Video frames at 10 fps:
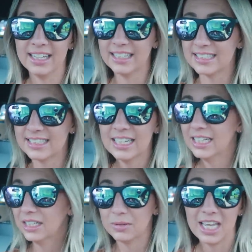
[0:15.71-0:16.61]
It's
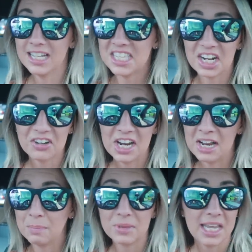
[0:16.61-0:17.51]
can't
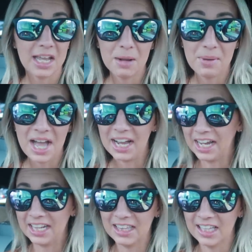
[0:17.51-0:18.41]
decorate, can't unpack,
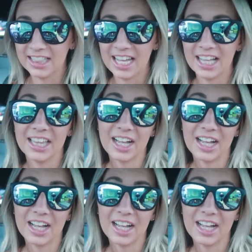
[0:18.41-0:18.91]
anything like that.